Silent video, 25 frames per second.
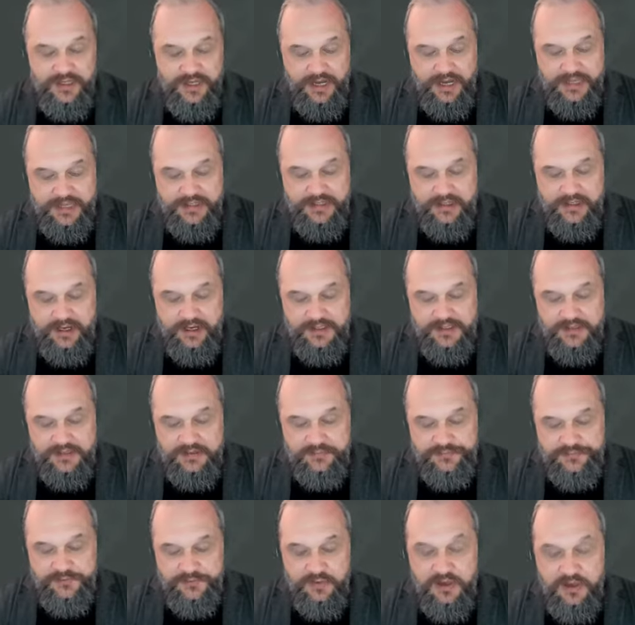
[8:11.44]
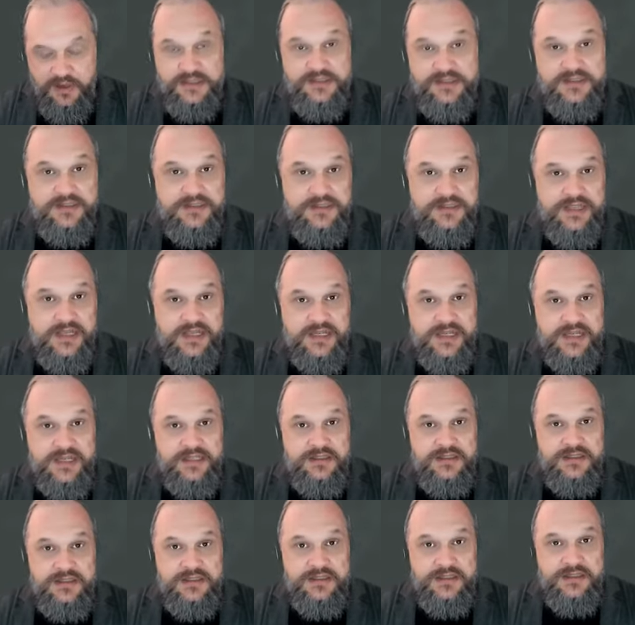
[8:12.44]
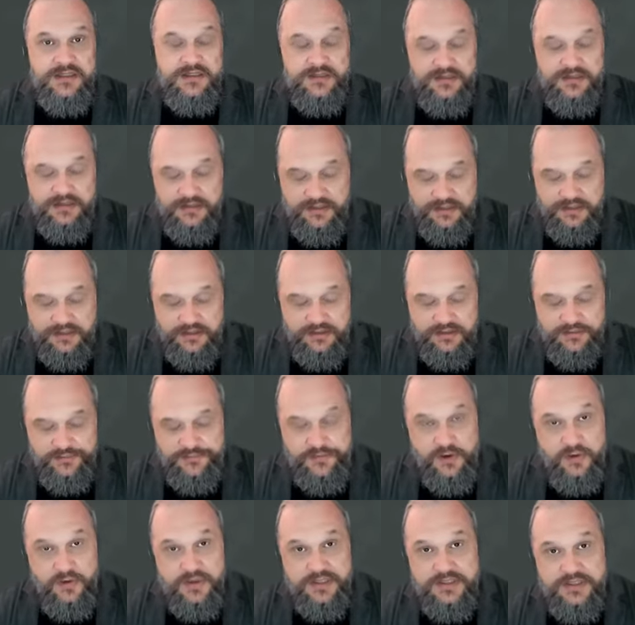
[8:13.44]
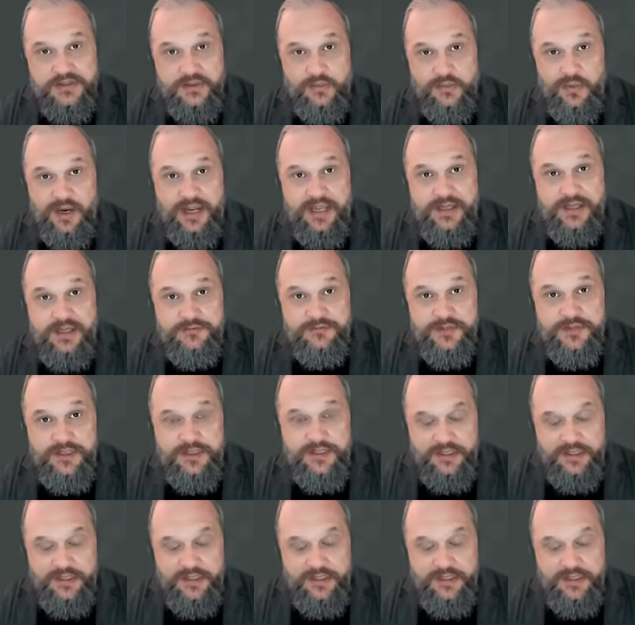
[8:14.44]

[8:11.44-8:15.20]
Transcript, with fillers: And I, for us, getting into, into the Forrester Wave